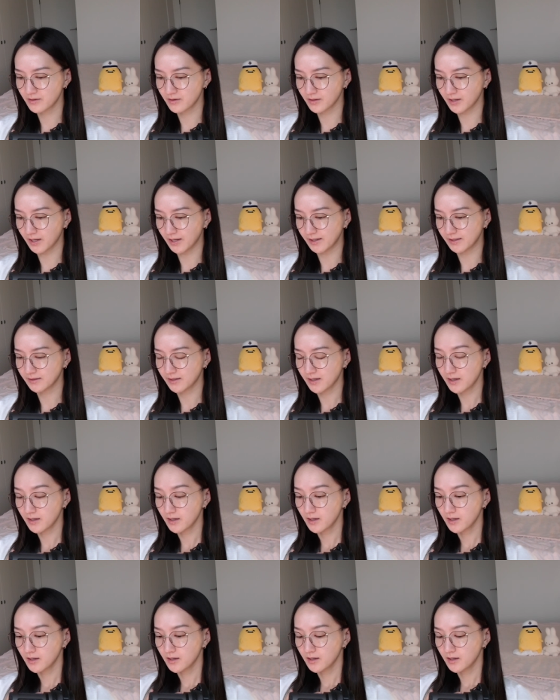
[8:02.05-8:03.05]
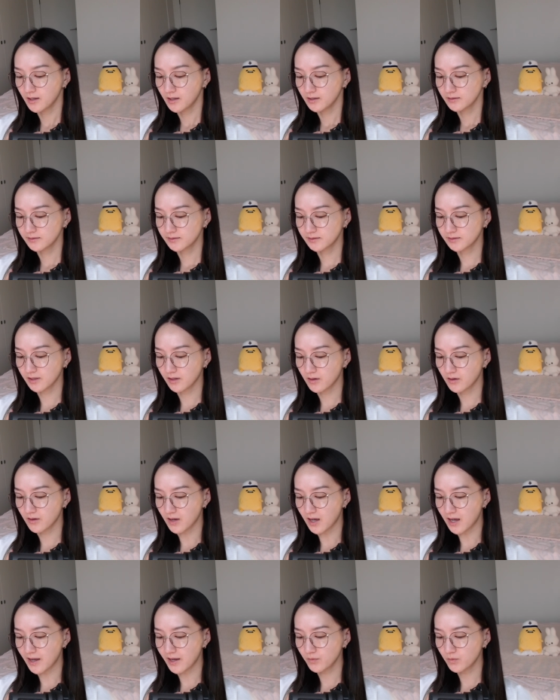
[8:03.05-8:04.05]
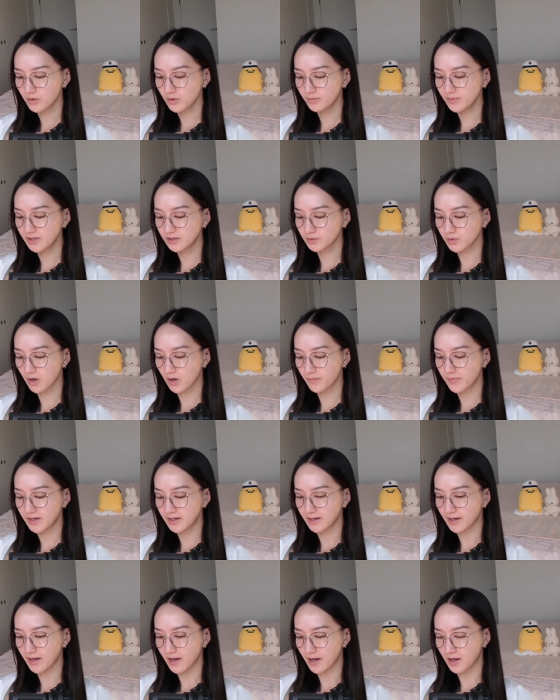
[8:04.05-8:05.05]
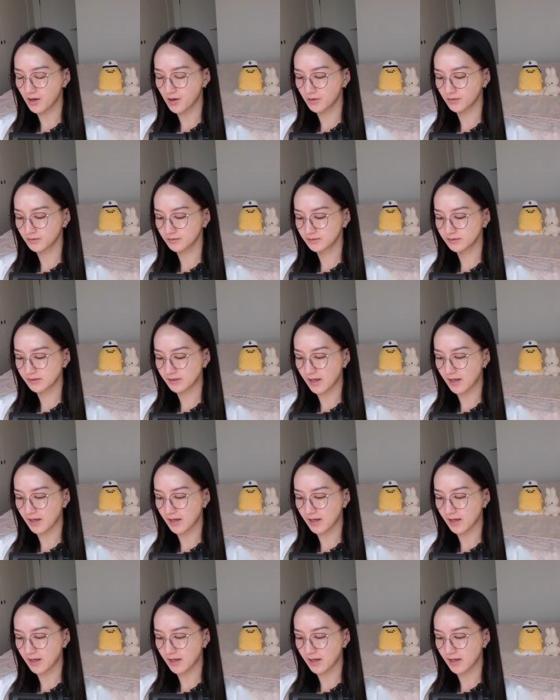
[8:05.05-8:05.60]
Okay, so I will be swapping out